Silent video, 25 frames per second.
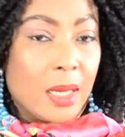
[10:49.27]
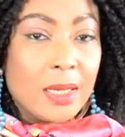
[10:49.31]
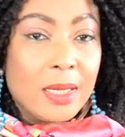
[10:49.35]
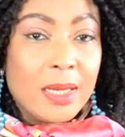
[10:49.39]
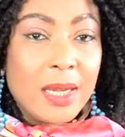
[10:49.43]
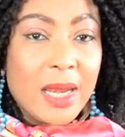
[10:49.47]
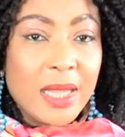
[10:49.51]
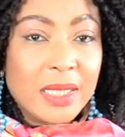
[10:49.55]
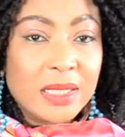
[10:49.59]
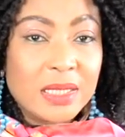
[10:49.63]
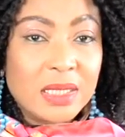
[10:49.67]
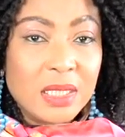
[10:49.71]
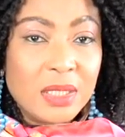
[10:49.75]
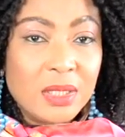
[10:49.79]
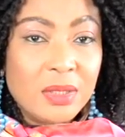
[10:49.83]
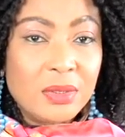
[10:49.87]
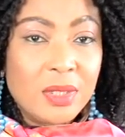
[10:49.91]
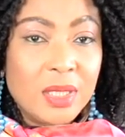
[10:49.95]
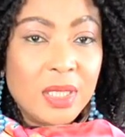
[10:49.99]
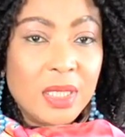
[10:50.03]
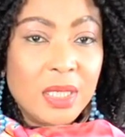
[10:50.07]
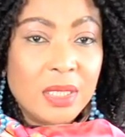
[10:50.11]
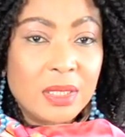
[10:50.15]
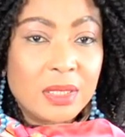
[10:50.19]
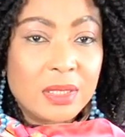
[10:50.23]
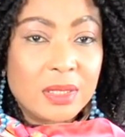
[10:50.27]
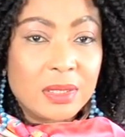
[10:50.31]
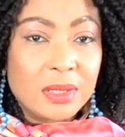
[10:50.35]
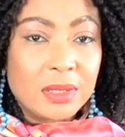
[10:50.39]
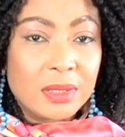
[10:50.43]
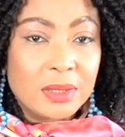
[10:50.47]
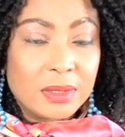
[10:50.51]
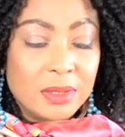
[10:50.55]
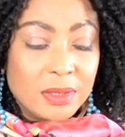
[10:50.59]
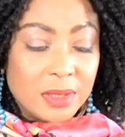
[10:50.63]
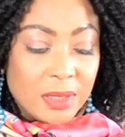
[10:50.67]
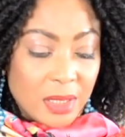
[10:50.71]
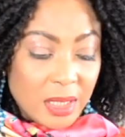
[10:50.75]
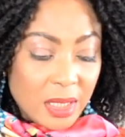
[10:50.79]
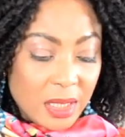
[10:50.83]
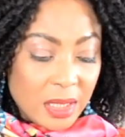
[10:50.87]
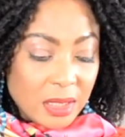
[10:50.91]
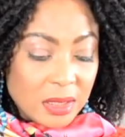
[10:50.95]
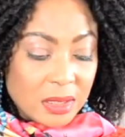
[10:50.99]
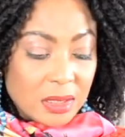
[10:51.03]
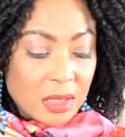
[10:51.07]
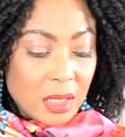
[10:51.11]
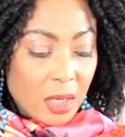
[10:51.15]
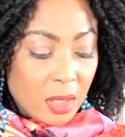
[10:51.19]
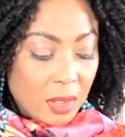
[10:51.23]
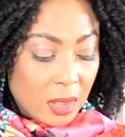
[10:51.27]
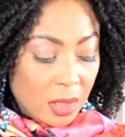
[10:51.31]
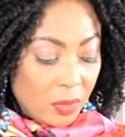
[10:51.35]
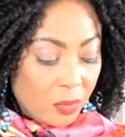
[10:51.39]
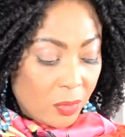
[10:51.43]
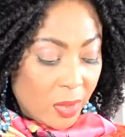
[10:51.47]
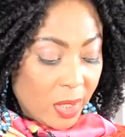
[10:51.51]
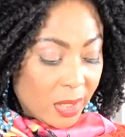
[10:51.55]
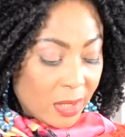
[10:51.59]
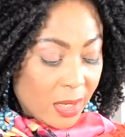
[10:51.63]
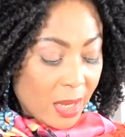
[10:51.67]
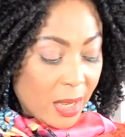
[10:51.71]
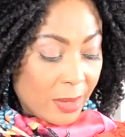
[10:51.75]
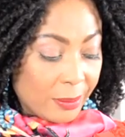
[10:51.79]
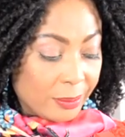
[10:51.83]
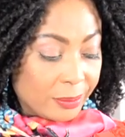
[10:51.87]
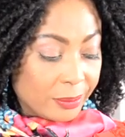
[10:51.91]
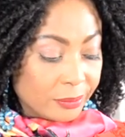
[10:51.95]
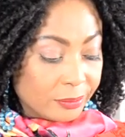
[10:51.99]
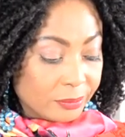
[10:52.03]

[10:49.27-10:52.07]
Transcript: Next thing you need is the wig cap.